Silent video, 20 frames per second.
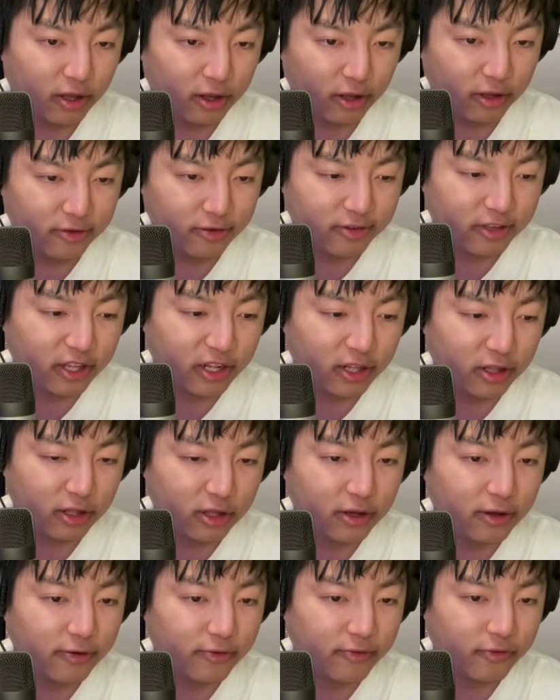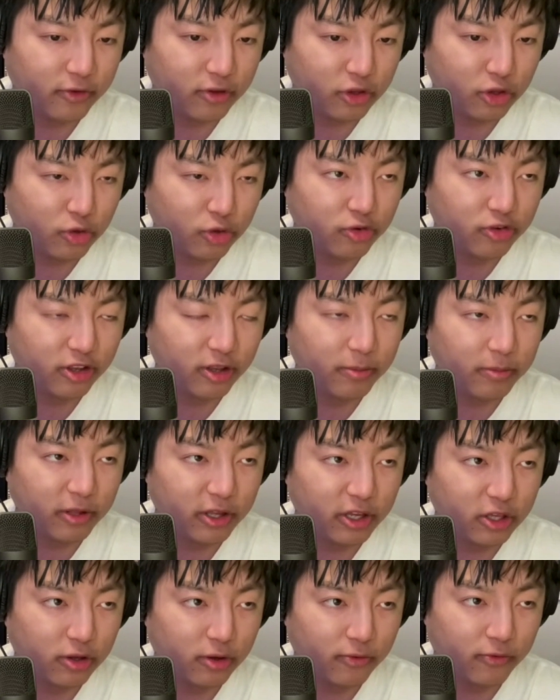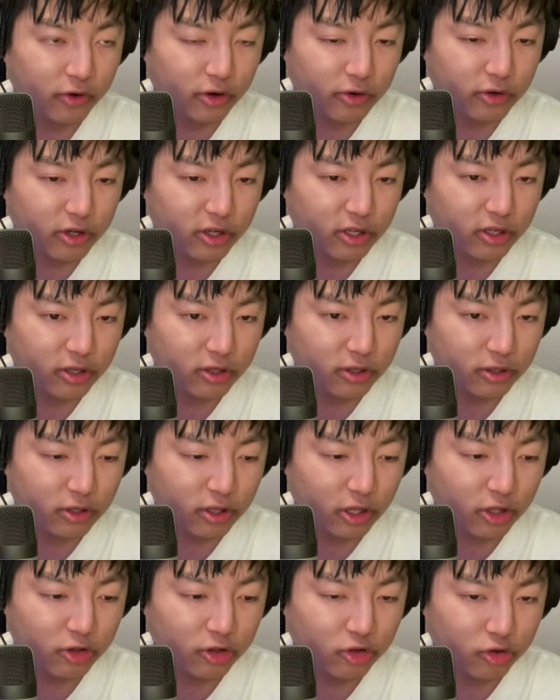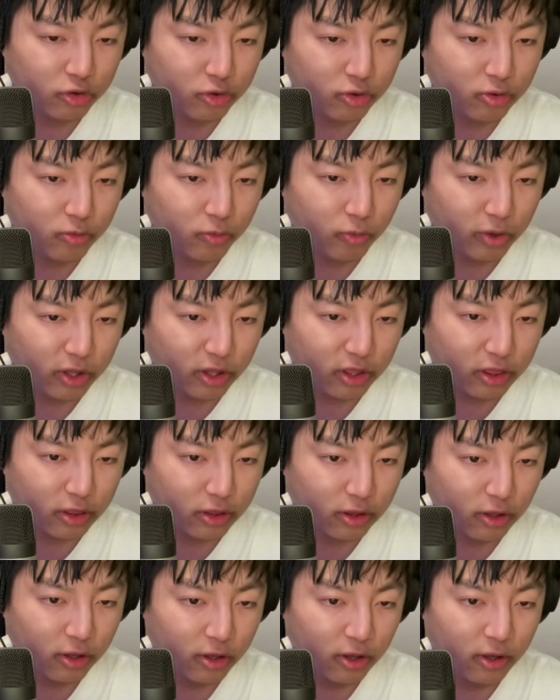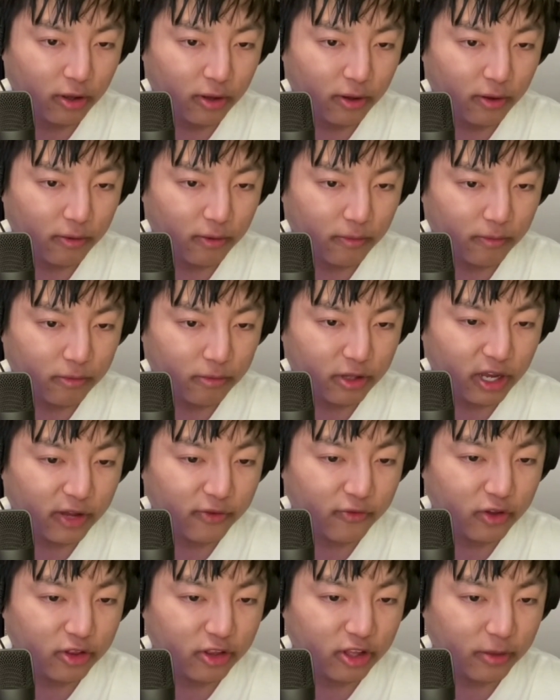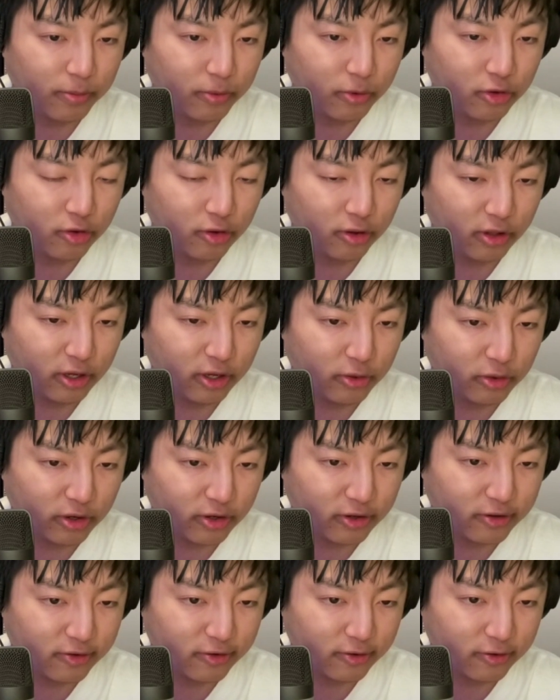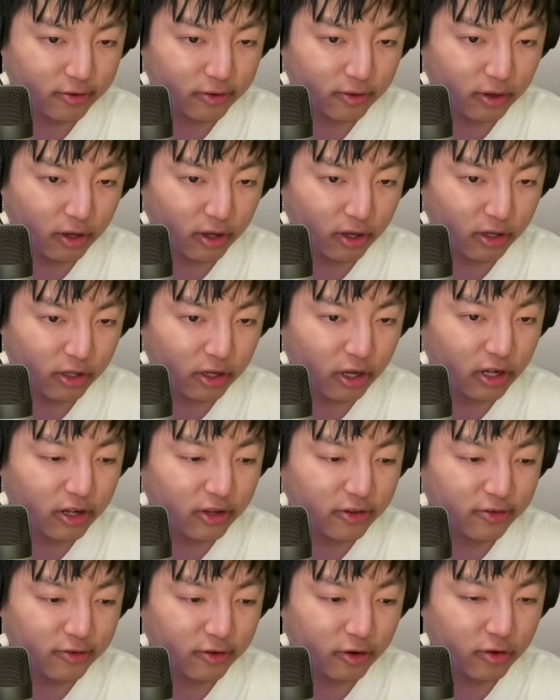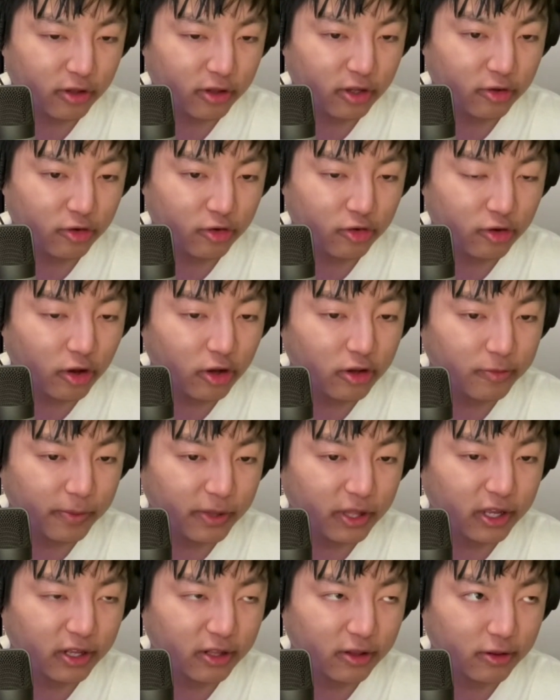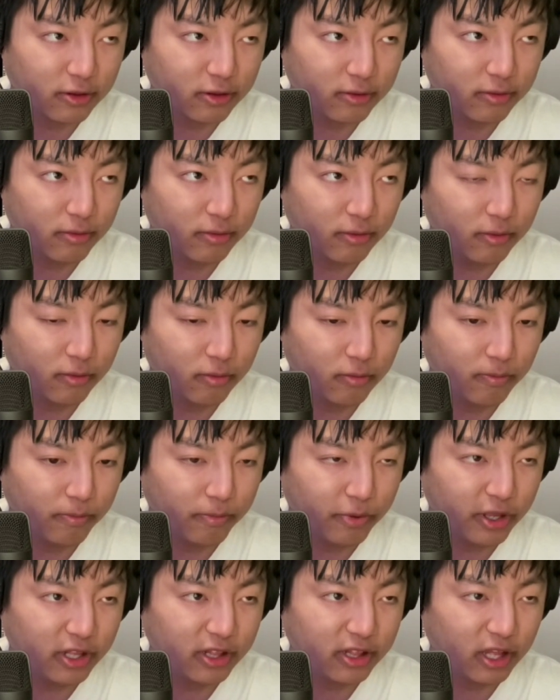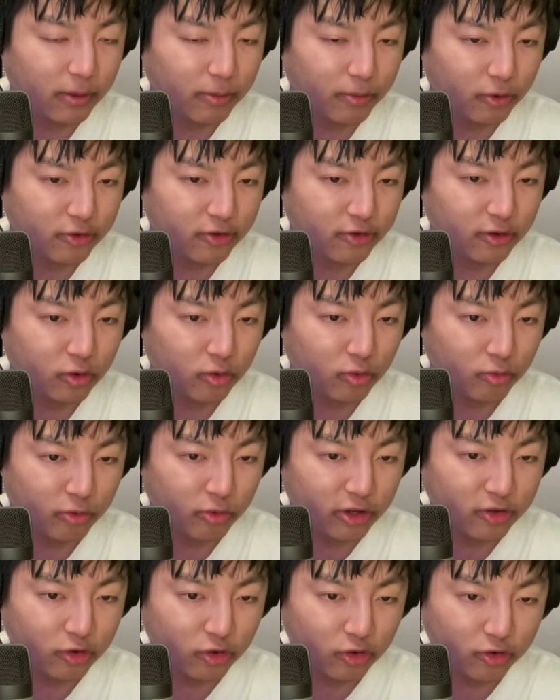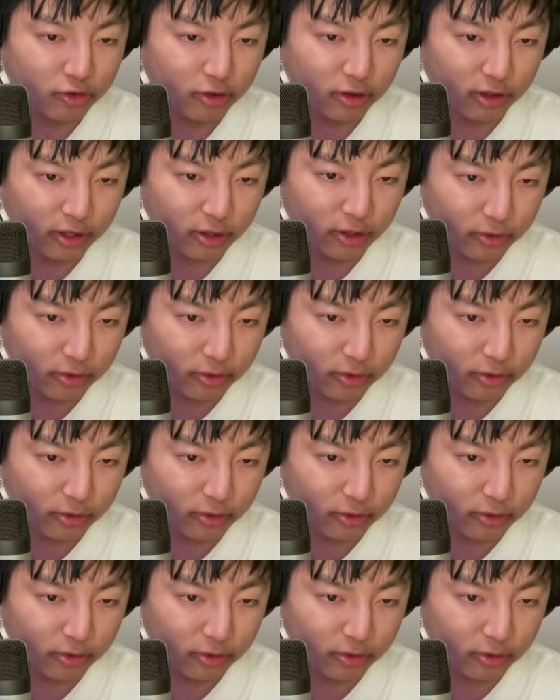uh, Skinny Love, you seem like you're very in tune with diving deeper to lyrics, uh, not necessarily into songs, but like being that person who researches the